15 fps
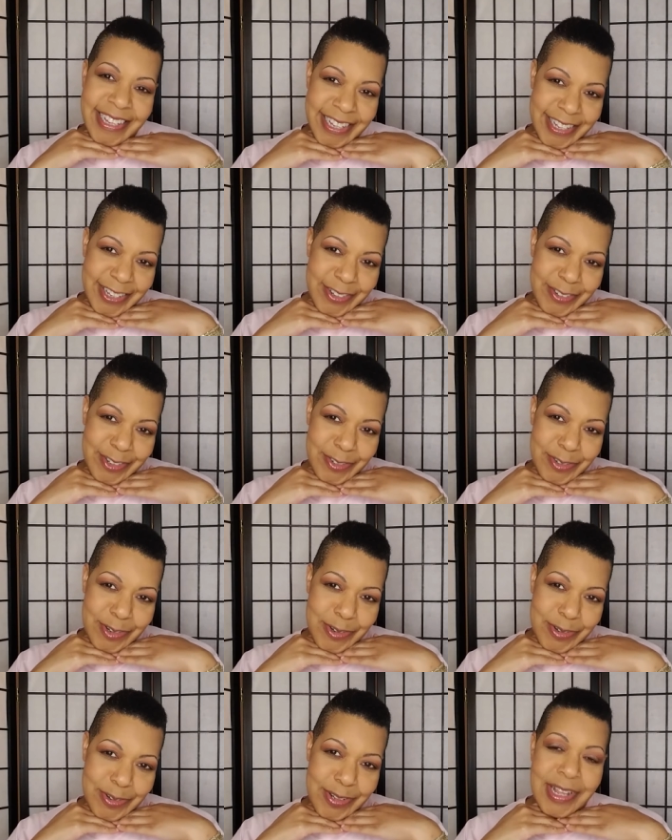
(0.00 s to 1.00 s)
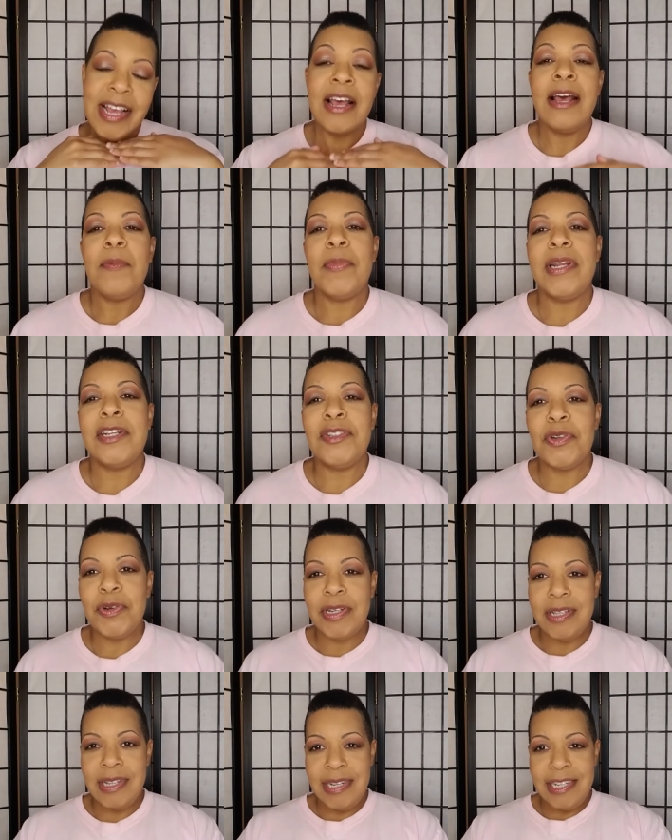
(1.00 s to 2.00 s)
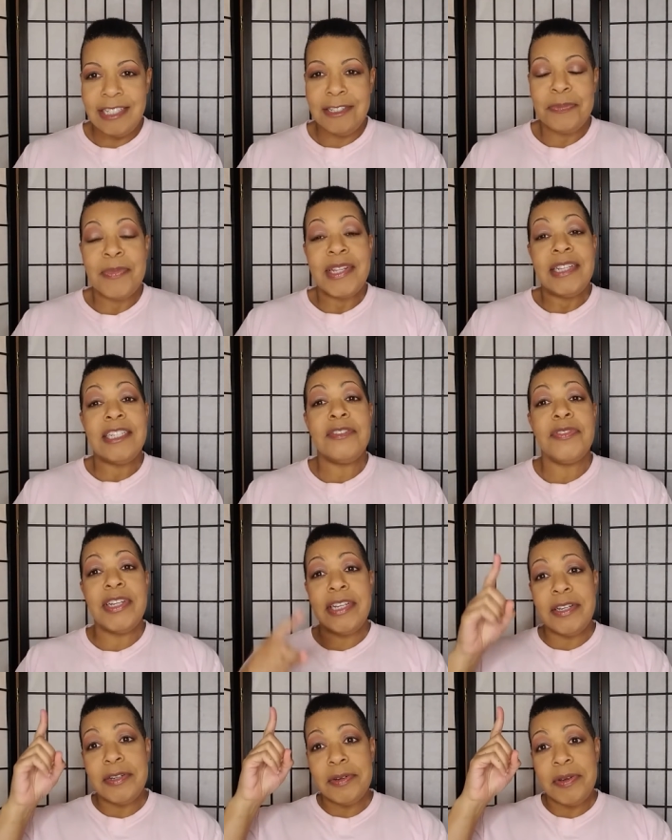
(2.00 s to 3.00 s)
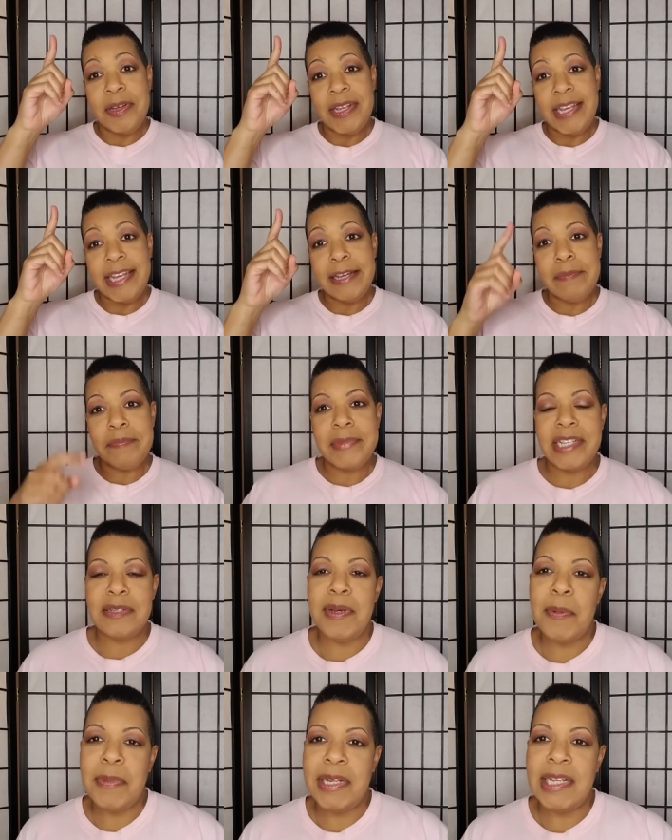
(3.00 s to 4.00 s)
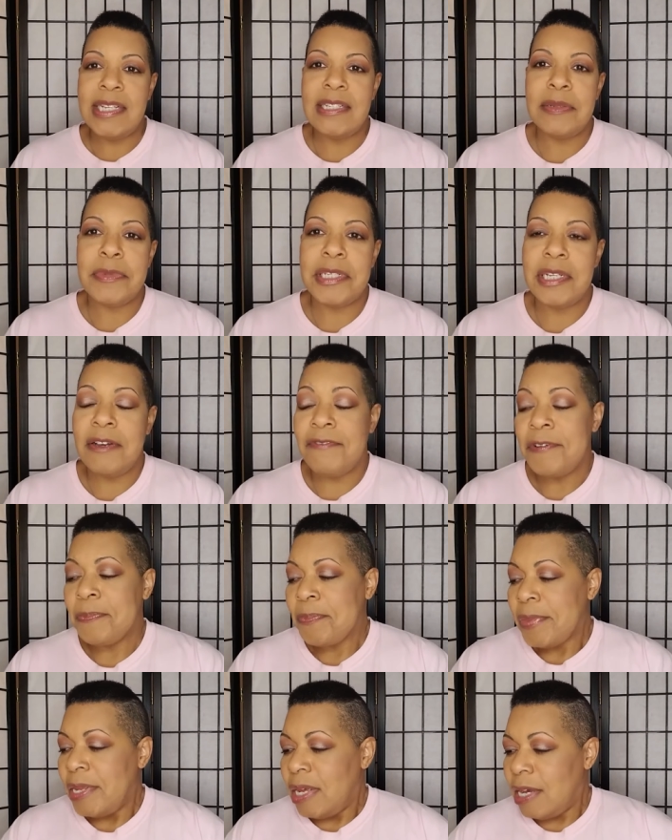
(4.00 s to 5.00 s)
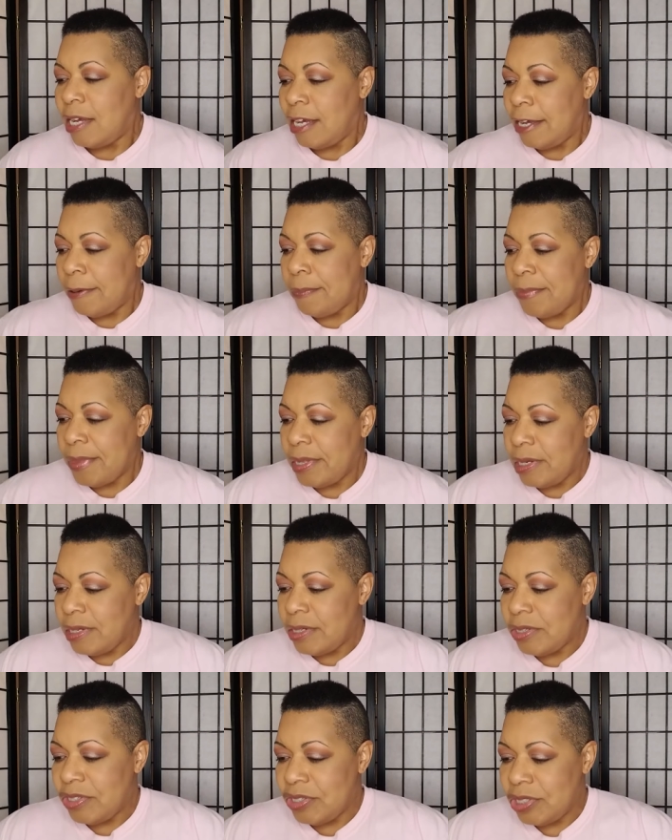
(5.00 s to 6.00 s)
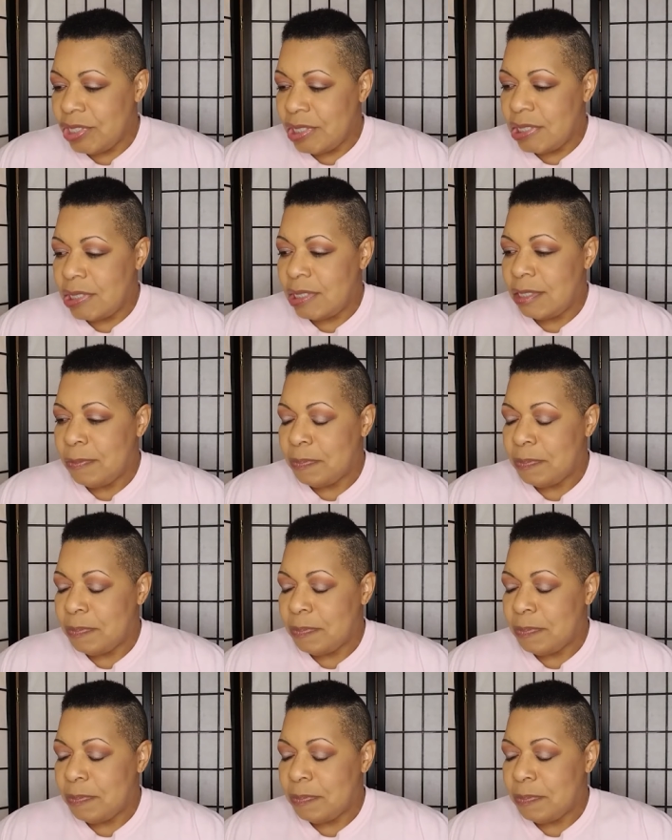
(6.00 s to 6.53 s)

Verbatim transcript: cute troll, but a troll nonetheless. This video, yep, it's about B D S M stuff. Um, there's